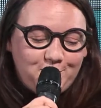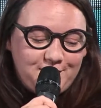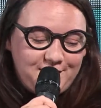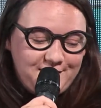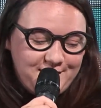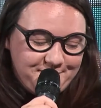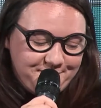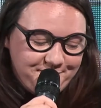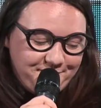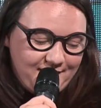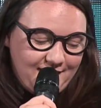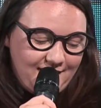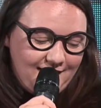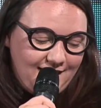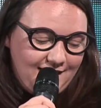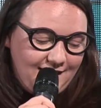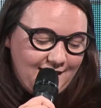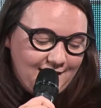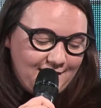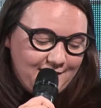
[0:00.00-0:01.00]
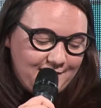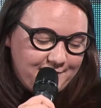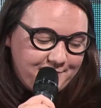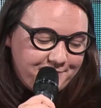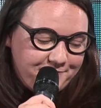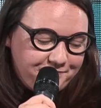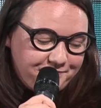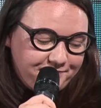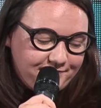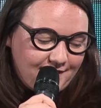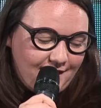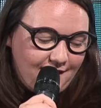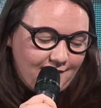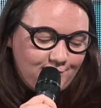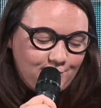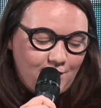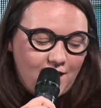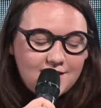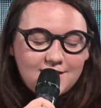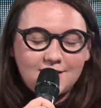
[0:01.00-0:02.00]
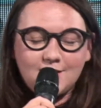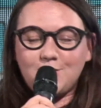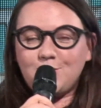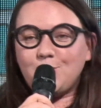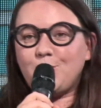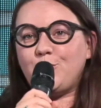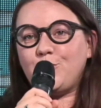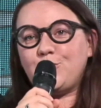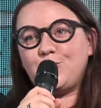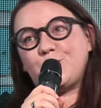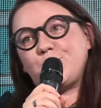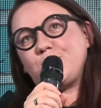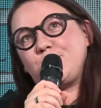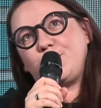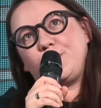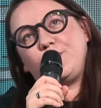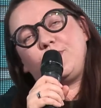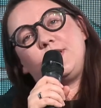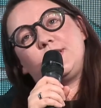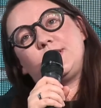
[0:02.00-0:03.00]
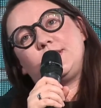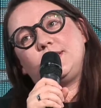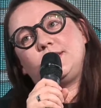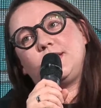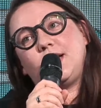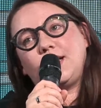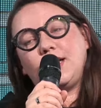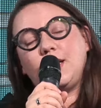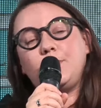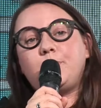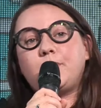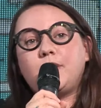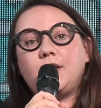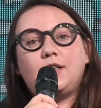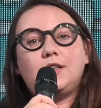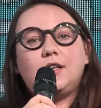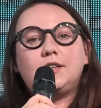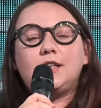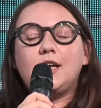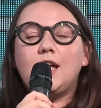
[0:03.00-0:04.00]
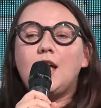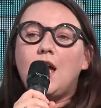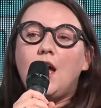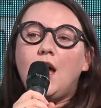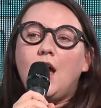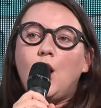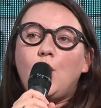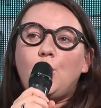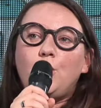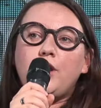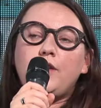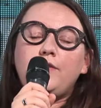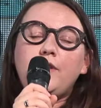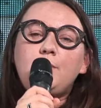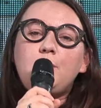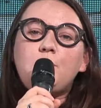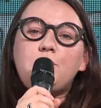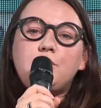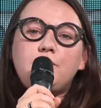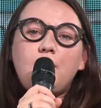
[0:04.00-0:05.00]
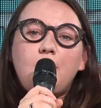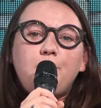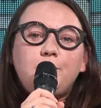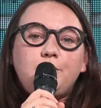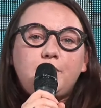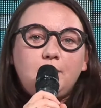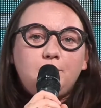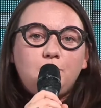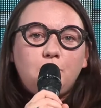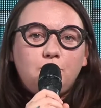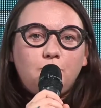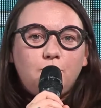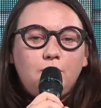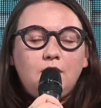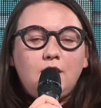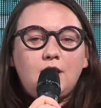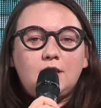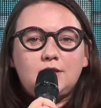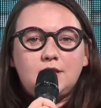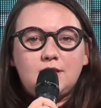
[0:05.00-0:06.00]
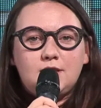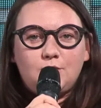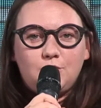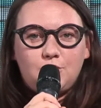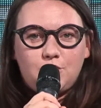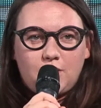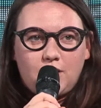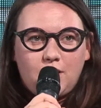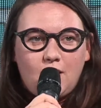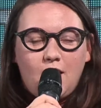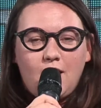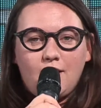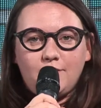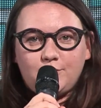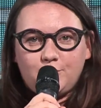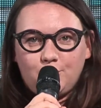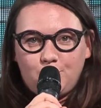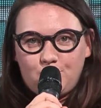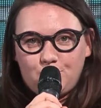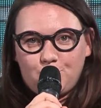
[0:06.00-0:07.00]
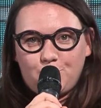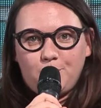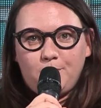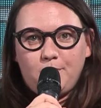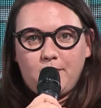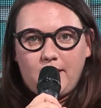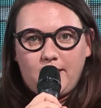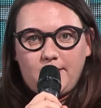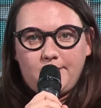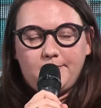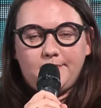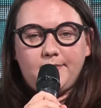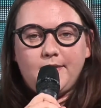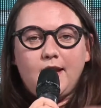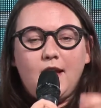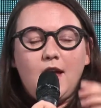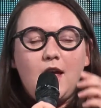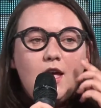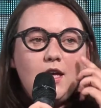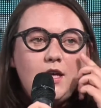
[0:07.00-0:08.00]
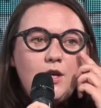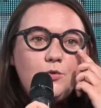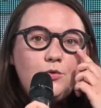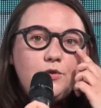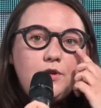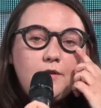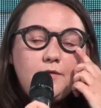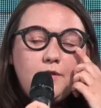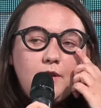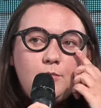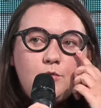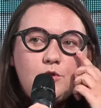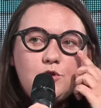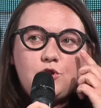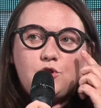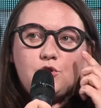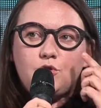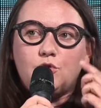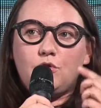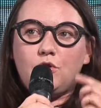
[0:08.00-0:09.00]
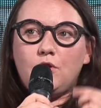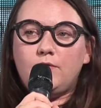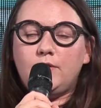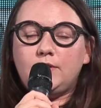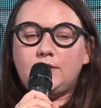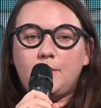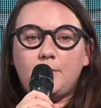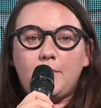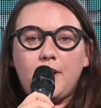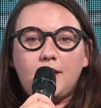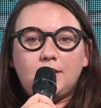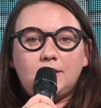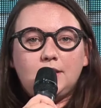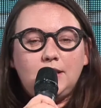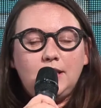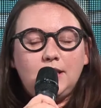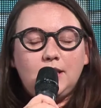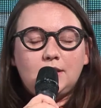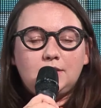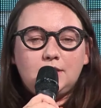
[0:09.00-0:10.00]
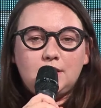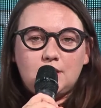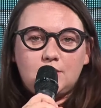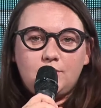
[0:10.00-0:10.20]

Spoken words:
better later than the same as last time. An example. Imagine you need to get from point A to point B. Imagine